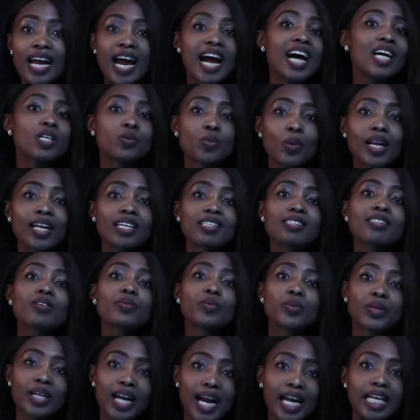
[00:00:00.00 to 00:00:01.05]
as well as the
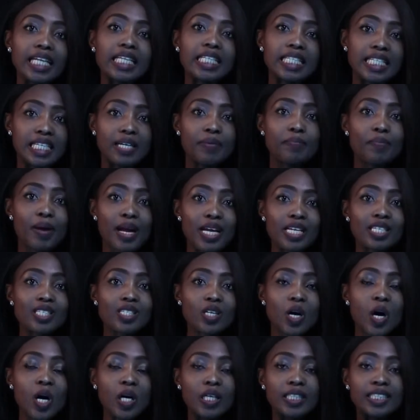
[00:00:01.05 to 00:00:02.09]
reality based
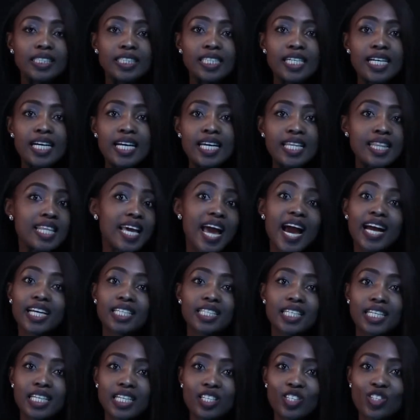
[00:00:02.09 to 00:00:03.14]
on the
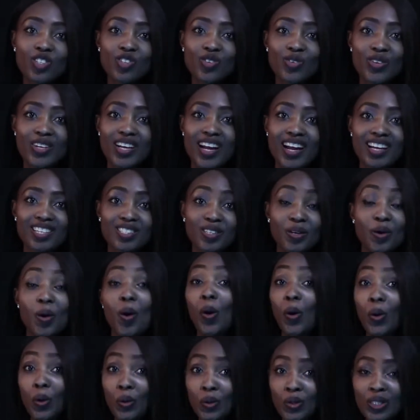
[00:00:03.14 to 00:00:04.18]
acting industry as a
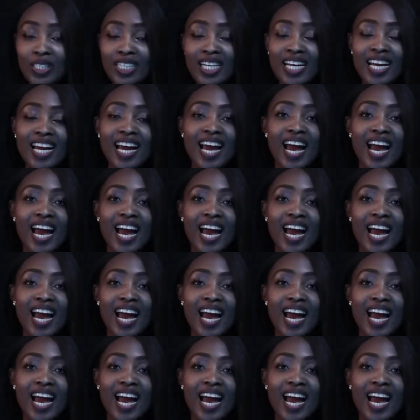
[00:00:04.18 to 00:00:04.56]
whole.